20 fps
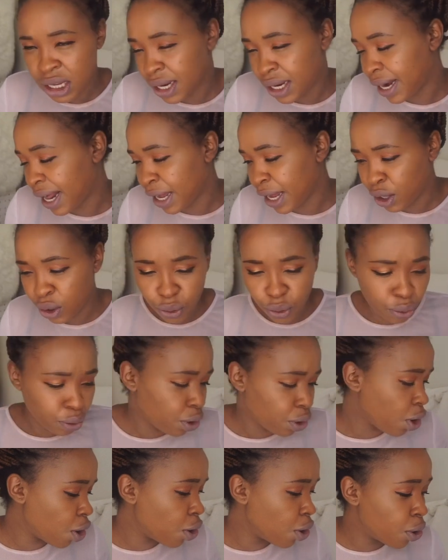like,
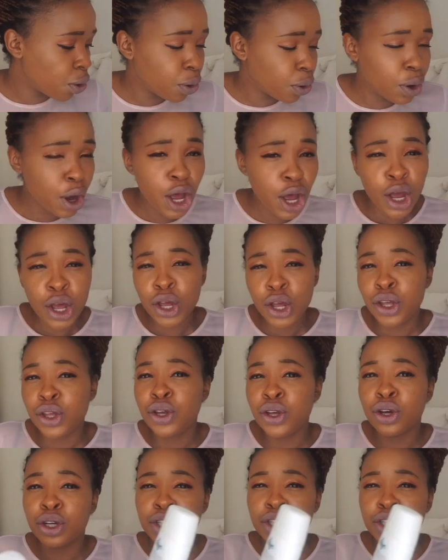oh, you're